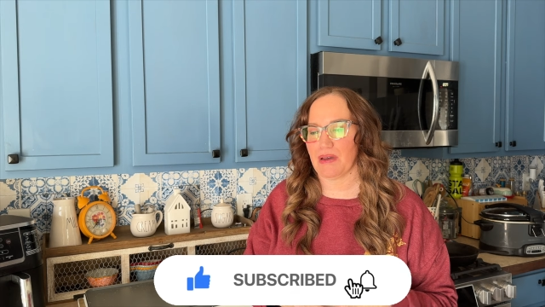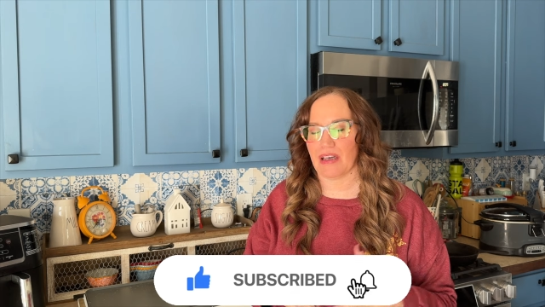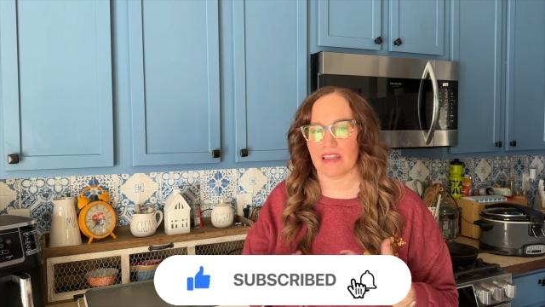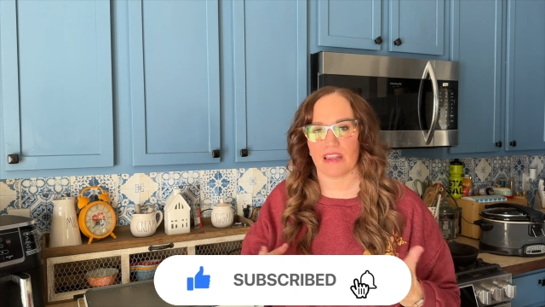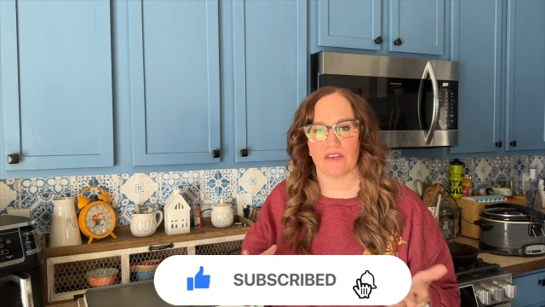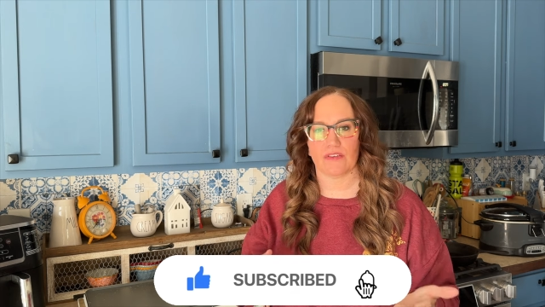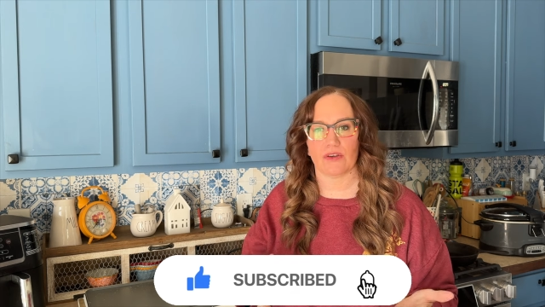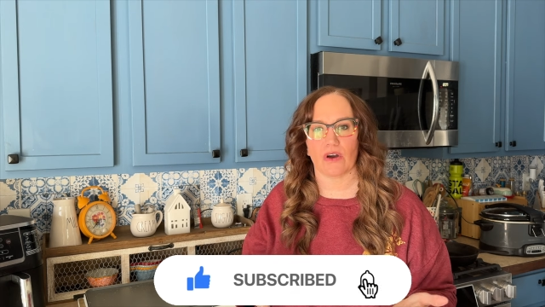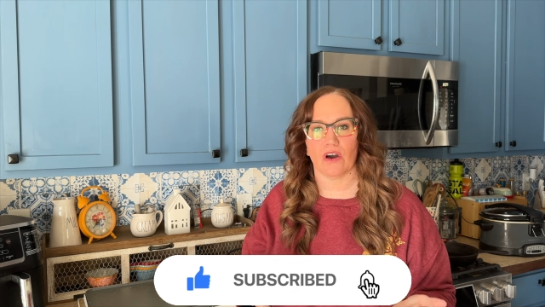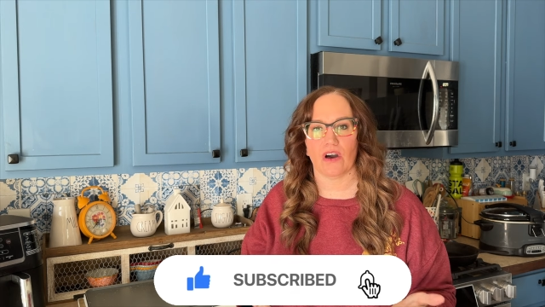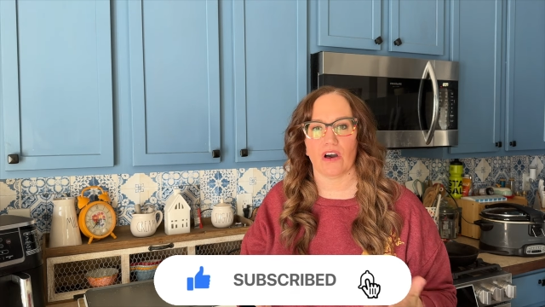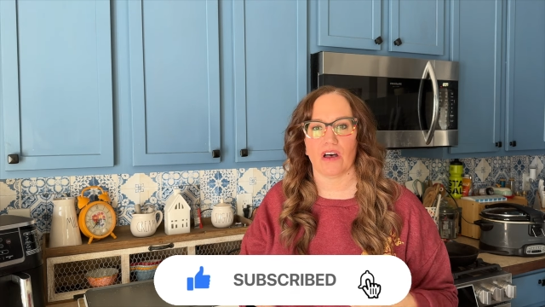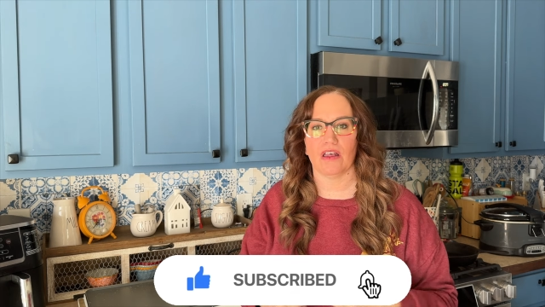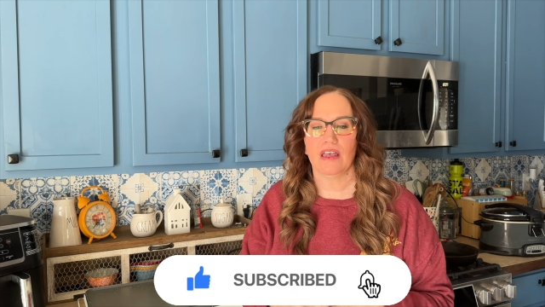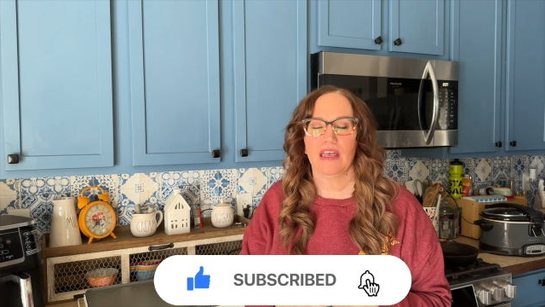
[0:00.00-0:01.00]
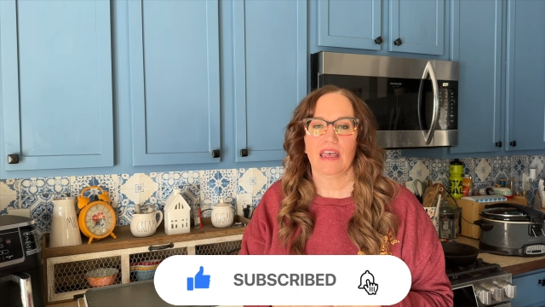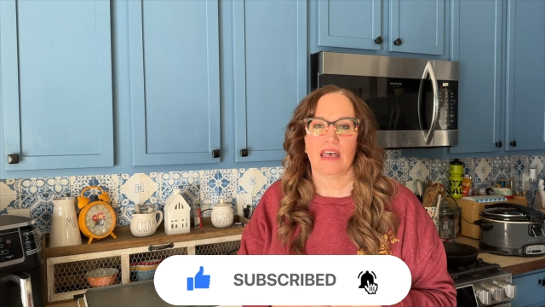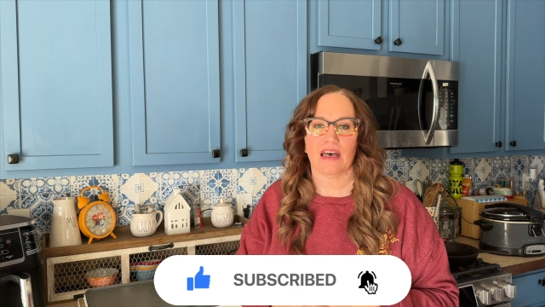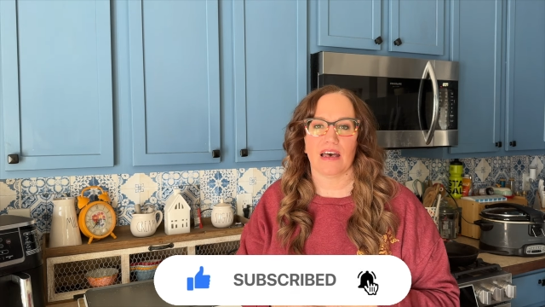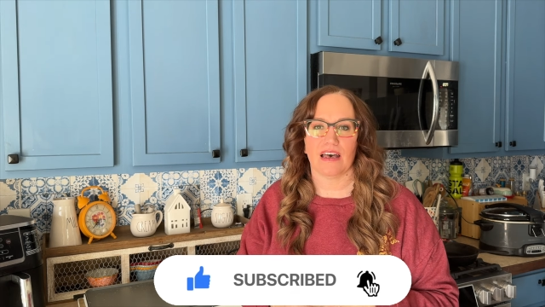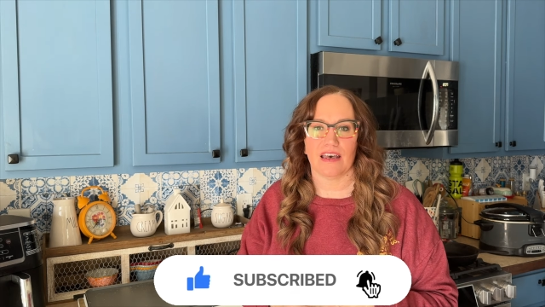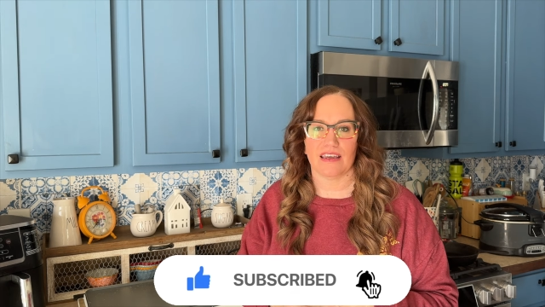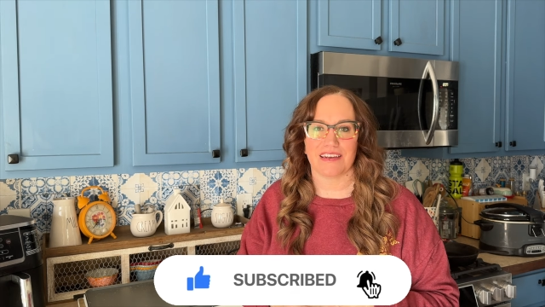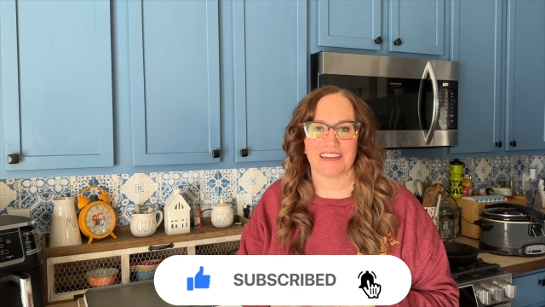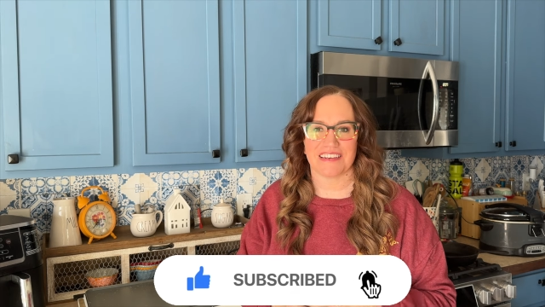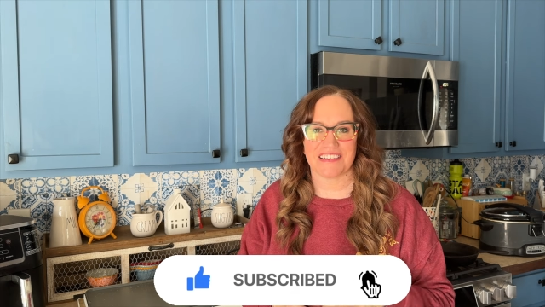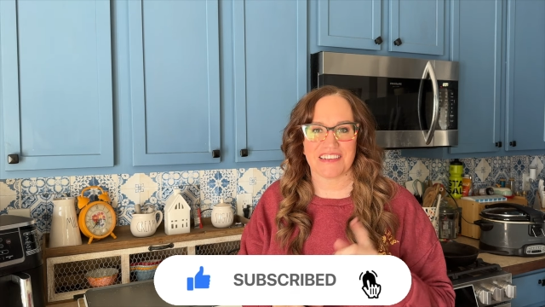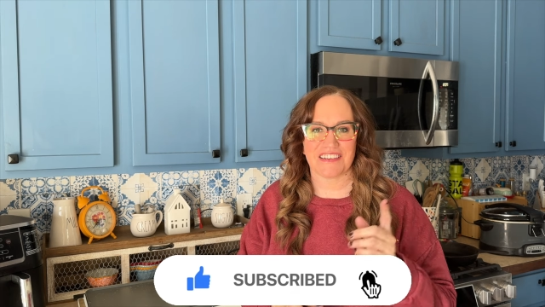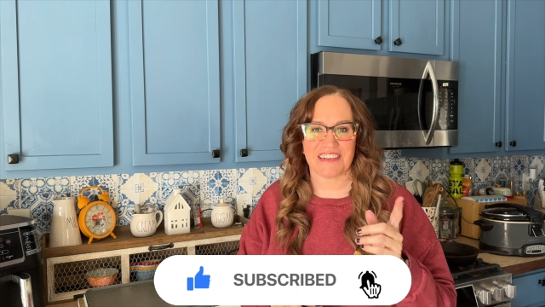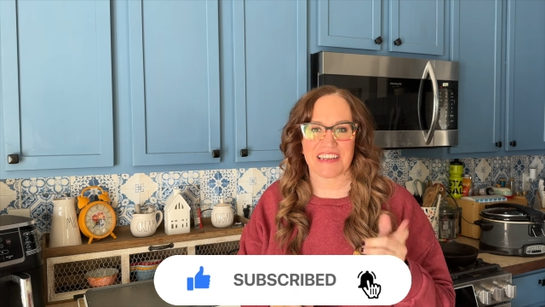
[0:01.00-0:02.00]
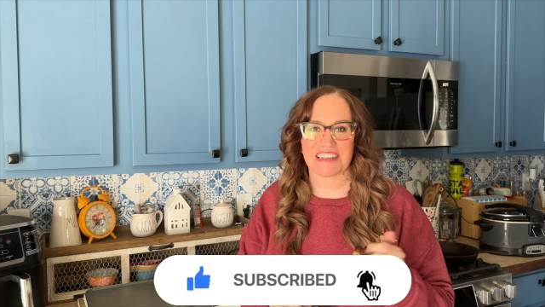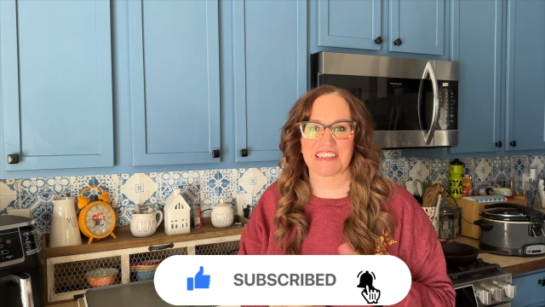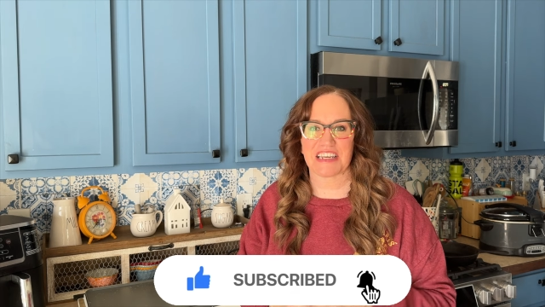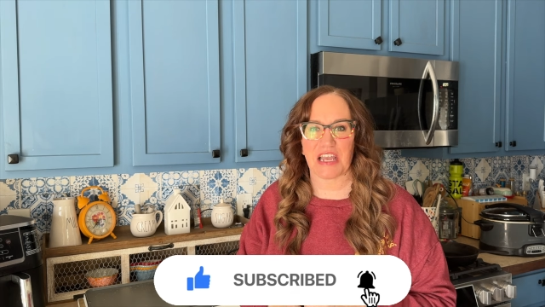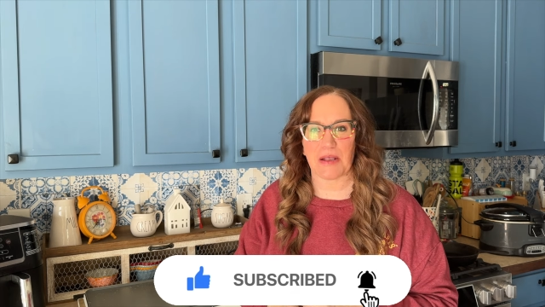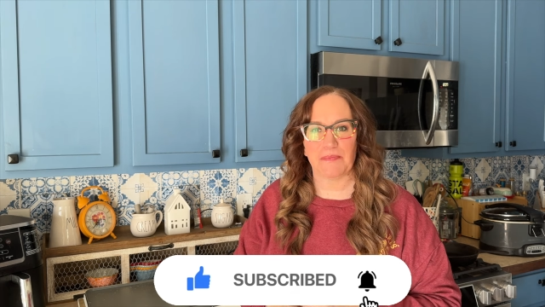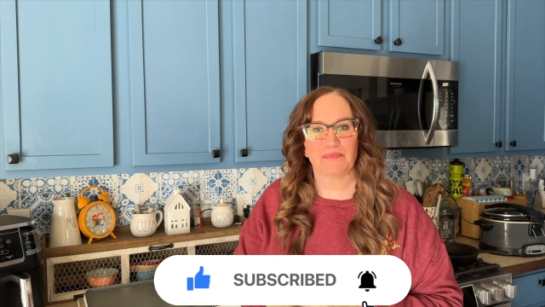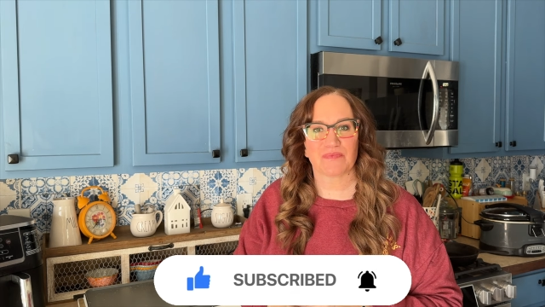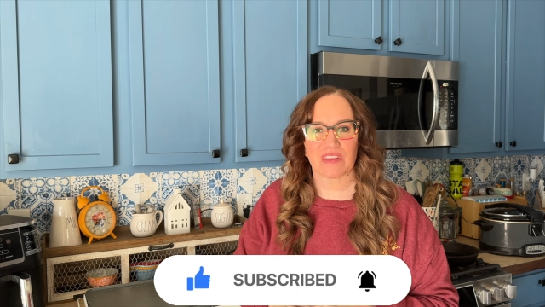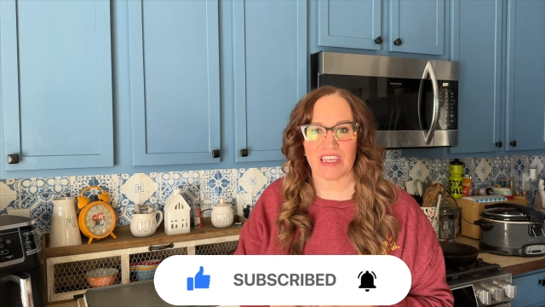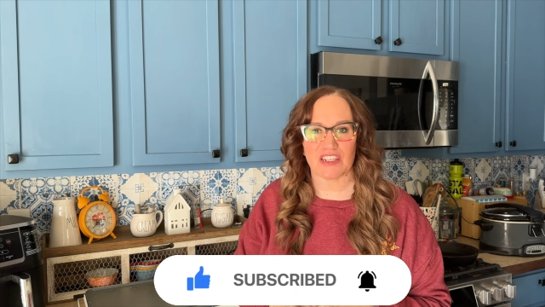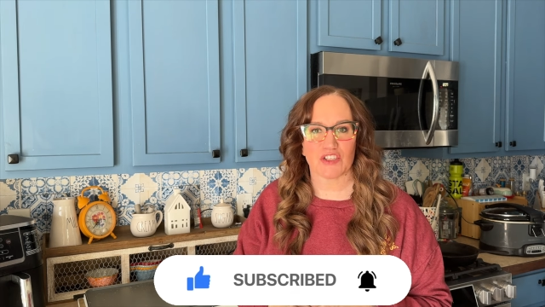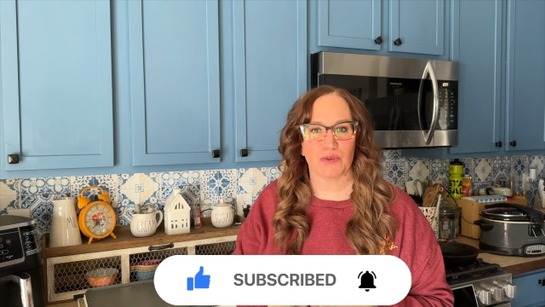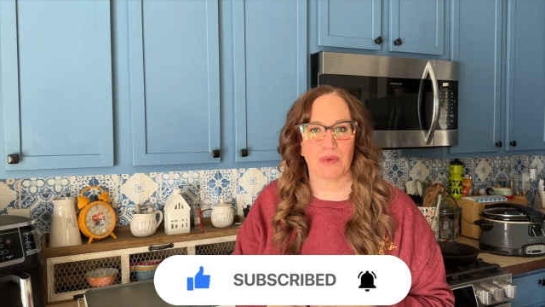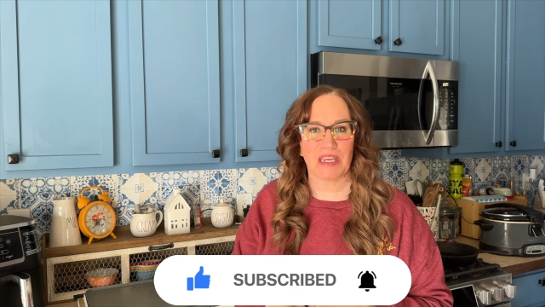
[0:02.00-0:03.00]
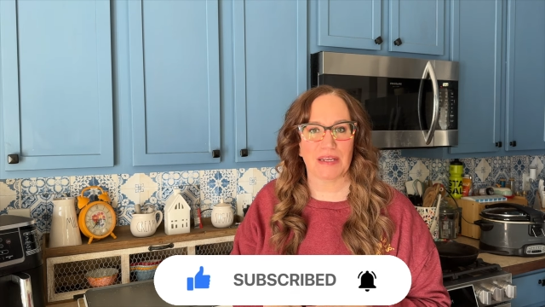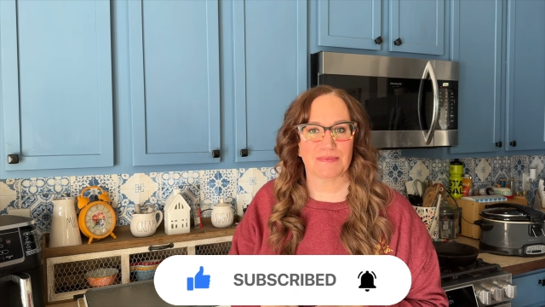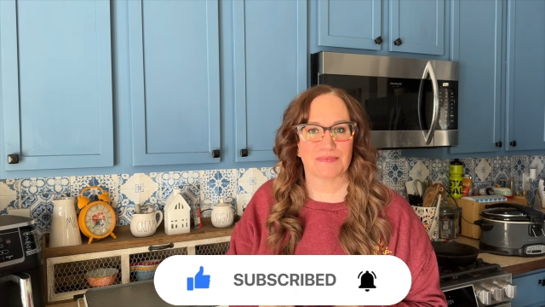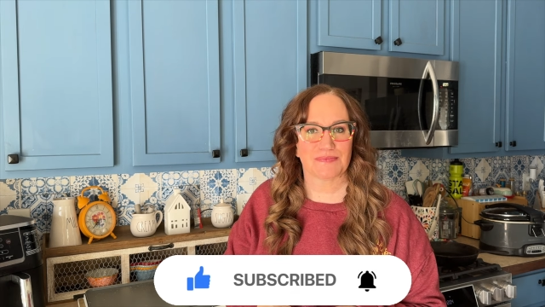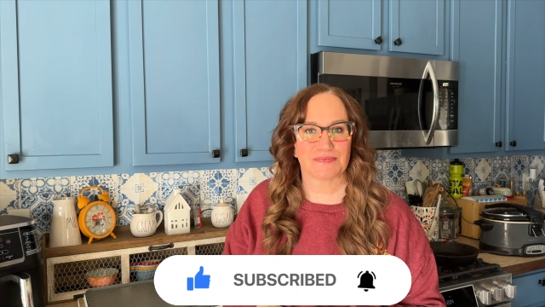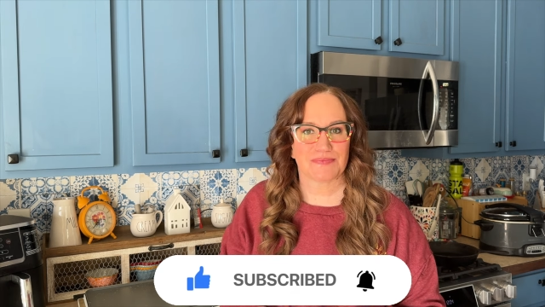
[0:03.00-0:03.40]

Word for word: I love you all. And until next time, eat your meat.